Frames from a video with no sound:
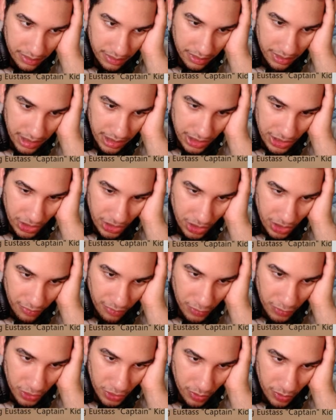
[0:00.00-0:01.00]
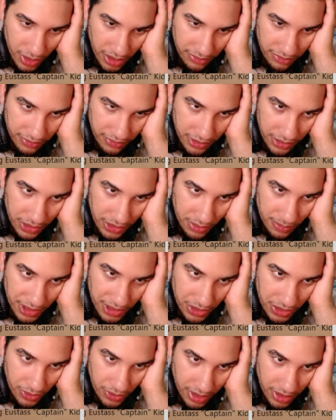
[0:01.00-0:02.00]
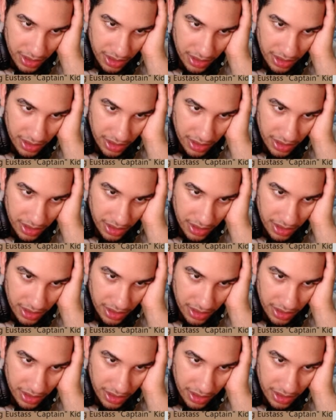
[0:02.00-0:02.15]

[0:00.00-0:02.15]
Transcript: Let's just go for 12, just to be sure.